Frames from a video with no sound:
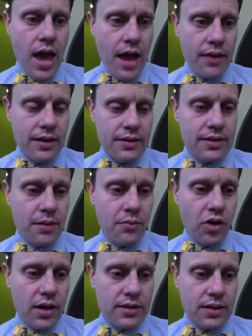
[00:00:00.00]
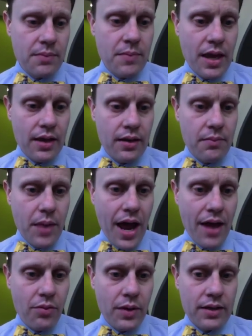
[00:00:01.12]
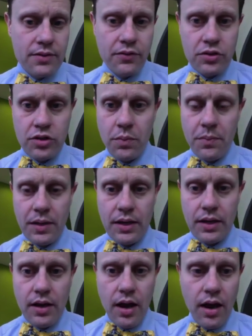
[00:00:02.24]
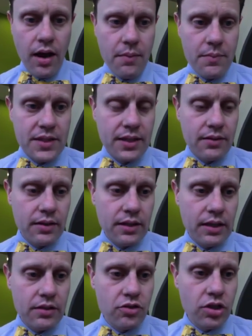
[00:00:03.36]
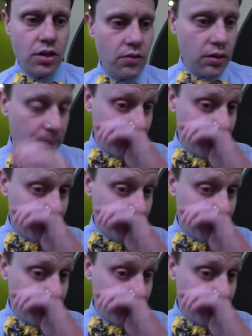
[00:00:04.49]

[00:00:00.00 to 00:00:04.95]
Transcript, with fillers: and then summarized the main pathways for dopamine um, signaling in general.